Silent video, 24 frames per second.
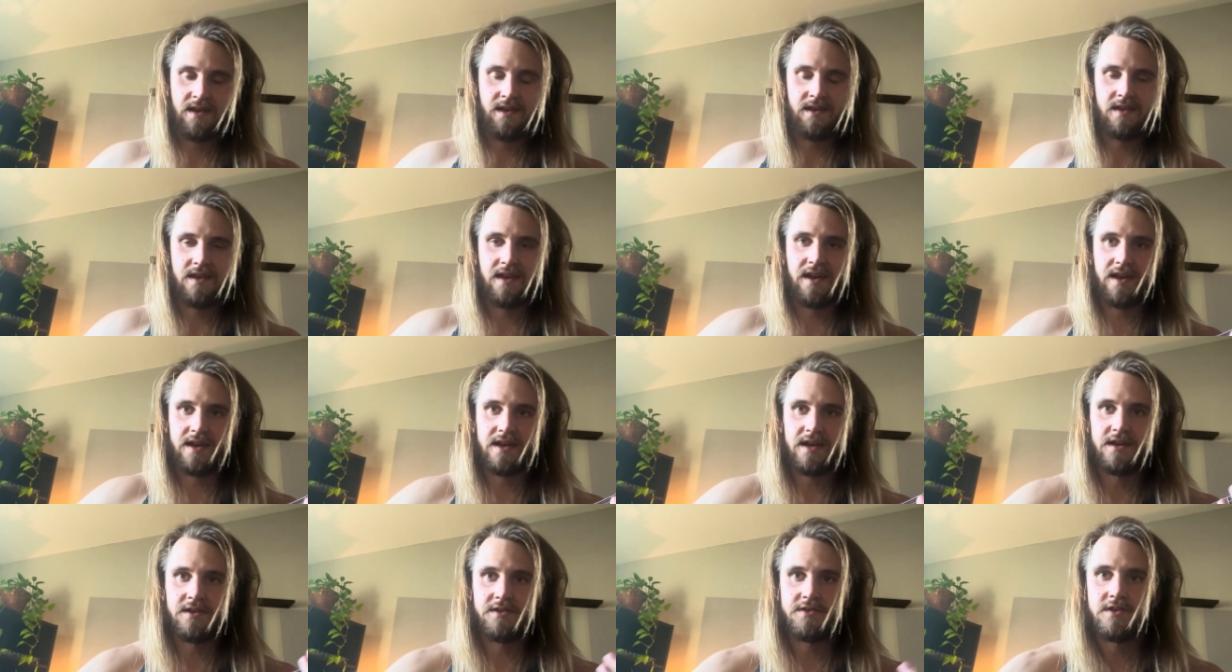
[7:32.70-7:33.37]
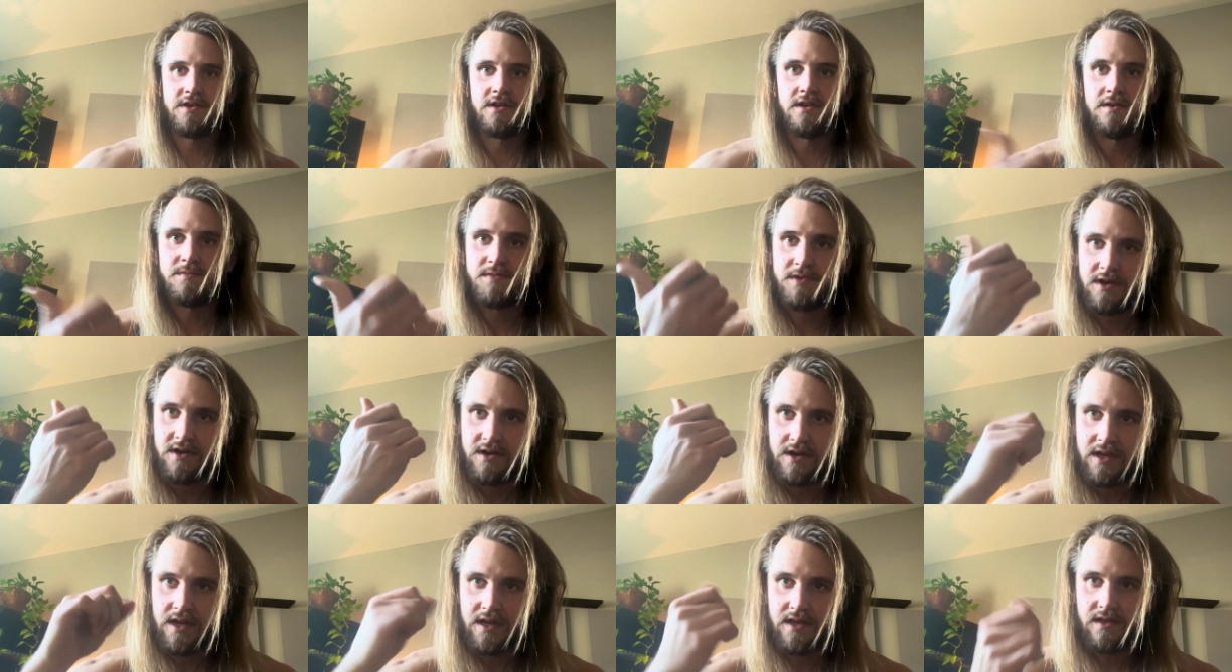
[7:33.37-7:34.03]
Yeah, kind of tricky. I'm
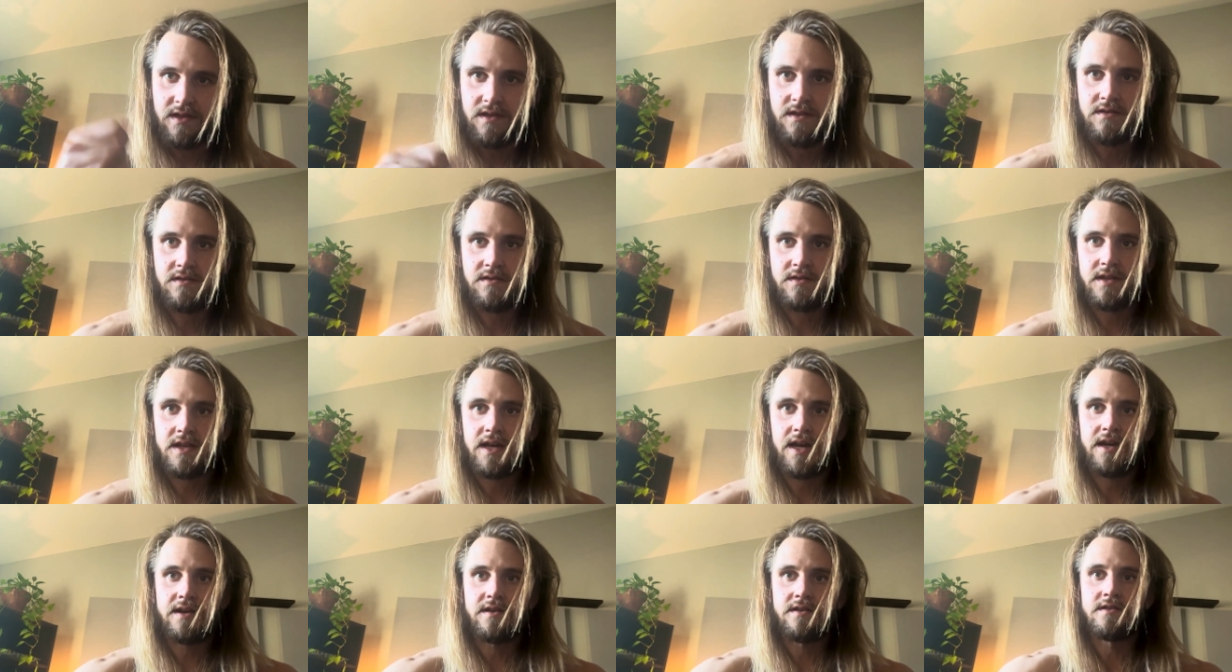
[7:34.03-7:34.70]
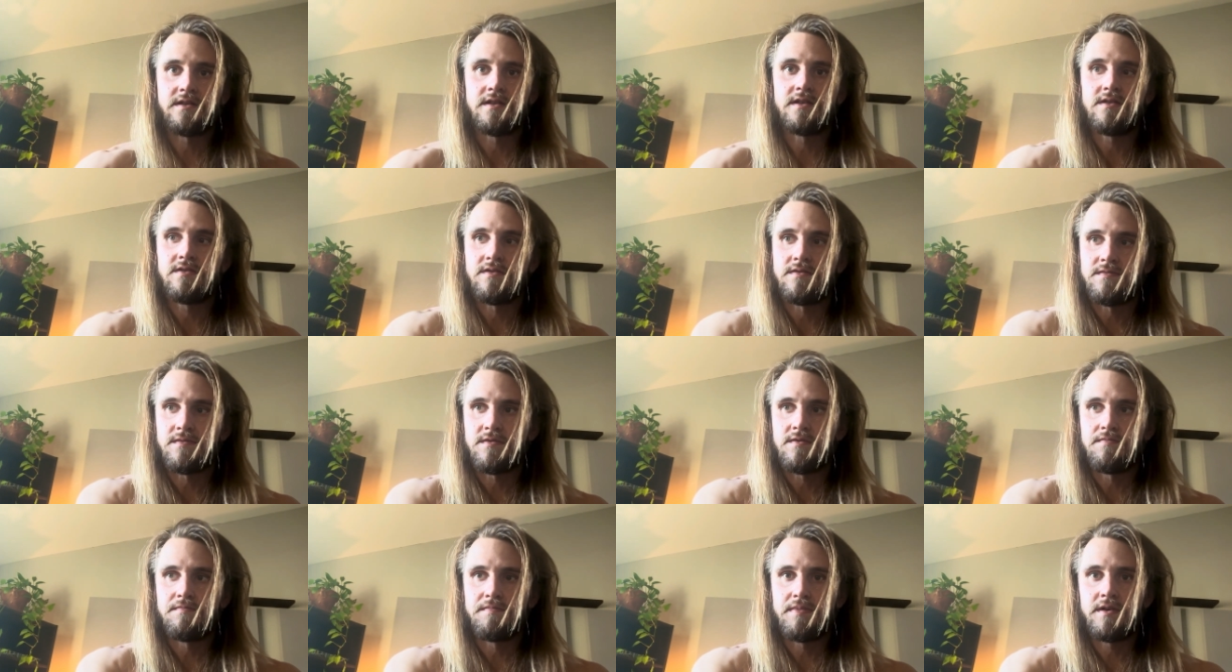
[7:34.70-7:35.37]
starting to get a little tired, too. I'm
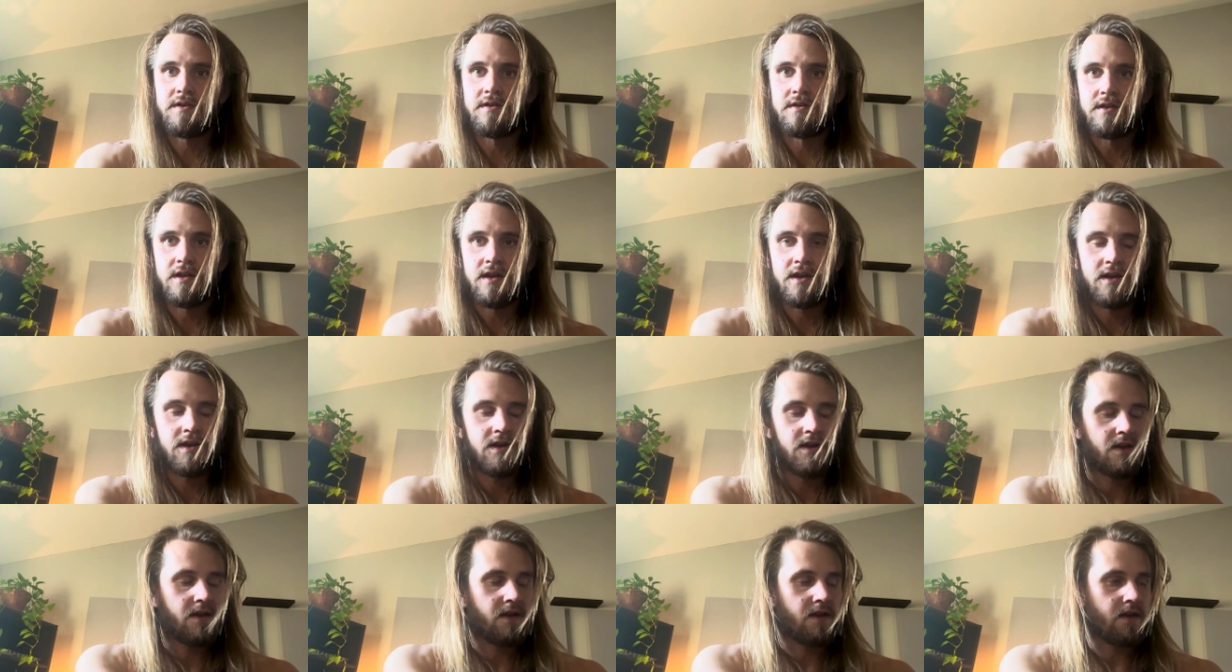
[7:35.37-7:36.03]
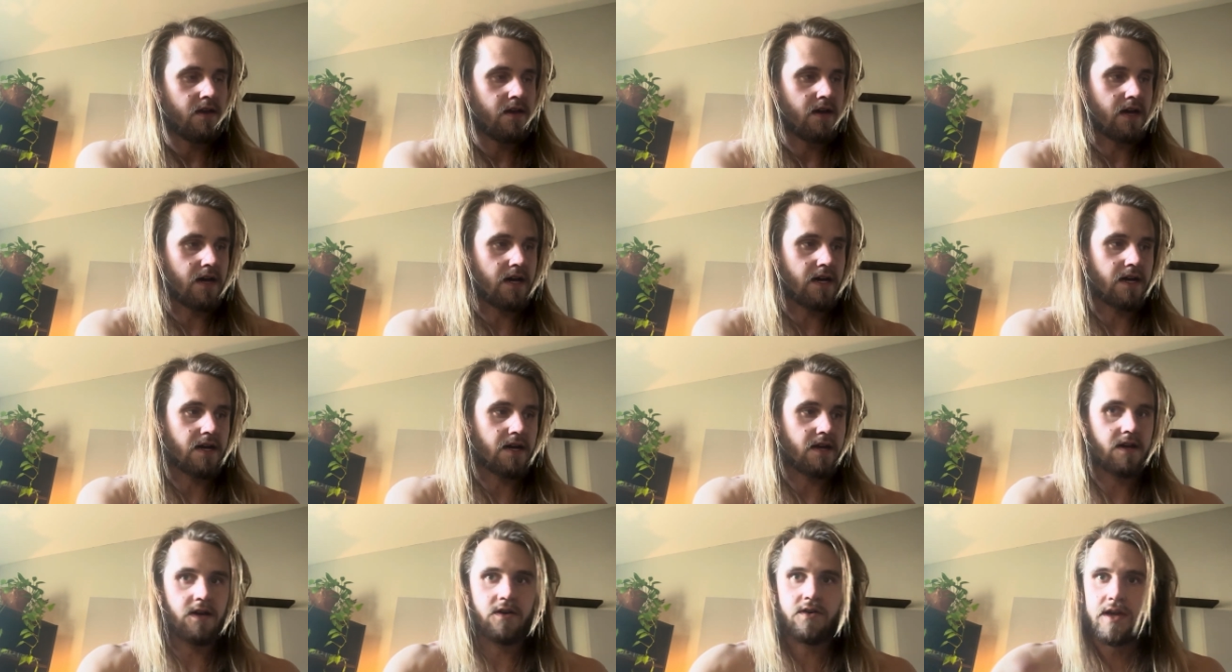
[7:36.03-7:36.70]
a little burned.
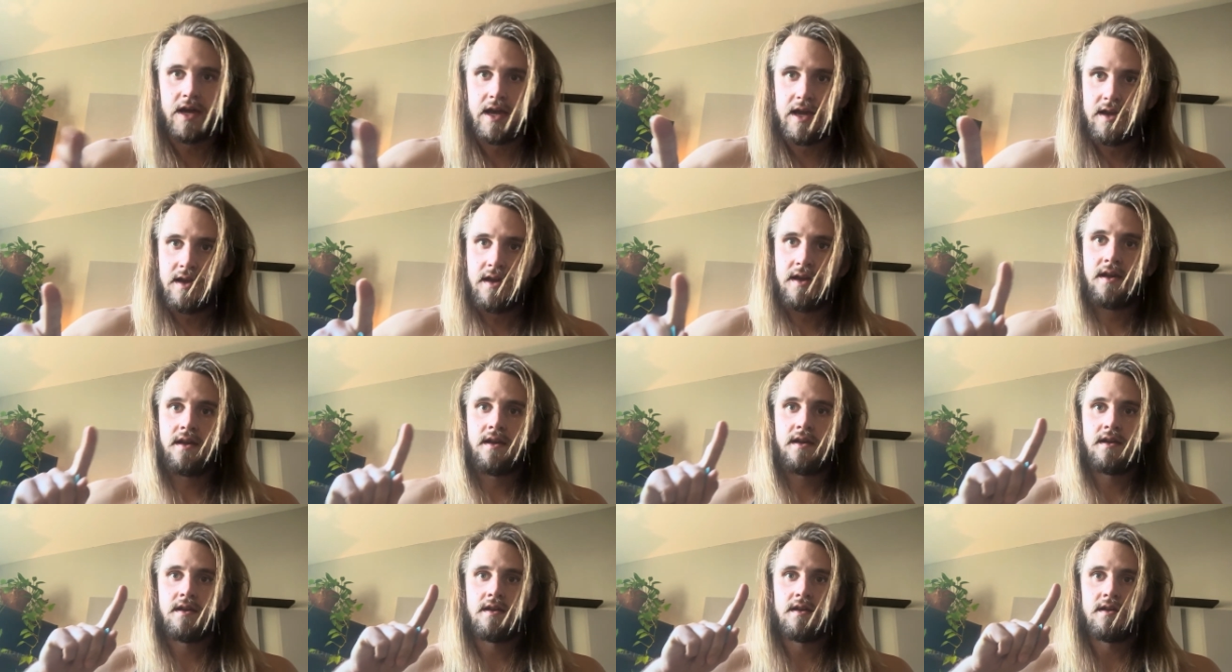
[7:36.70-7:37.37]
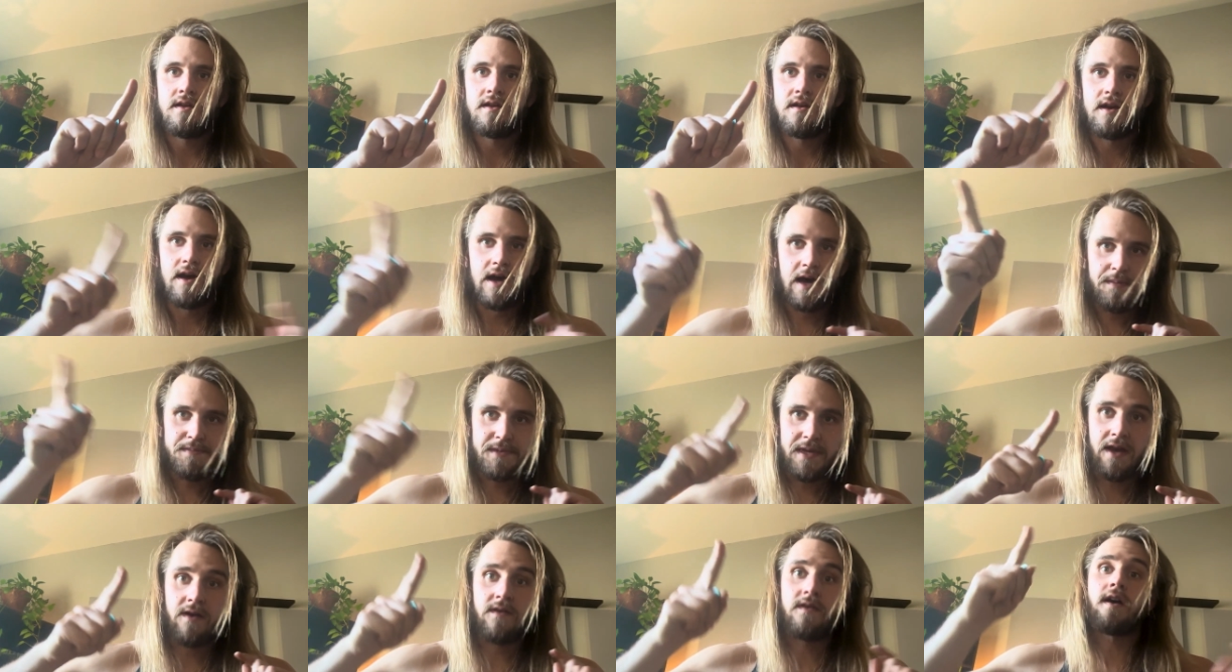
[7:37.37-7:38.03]
Okay.
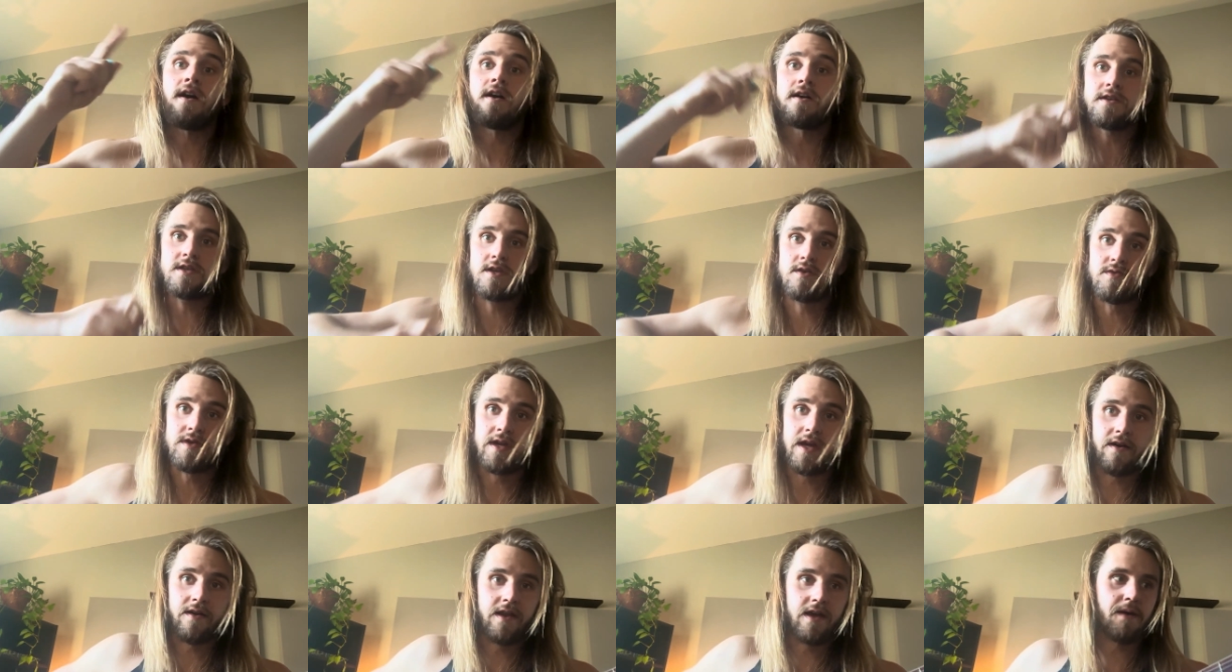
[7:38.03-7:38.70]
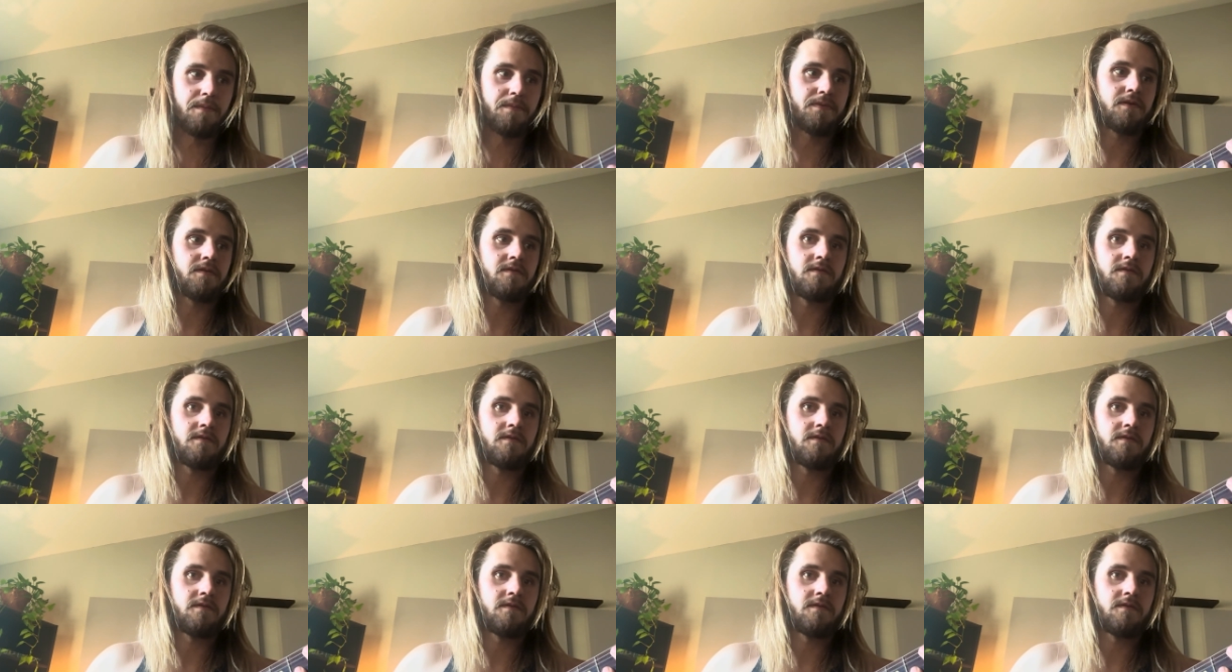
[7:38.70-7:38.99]
Up, down. Also down, up.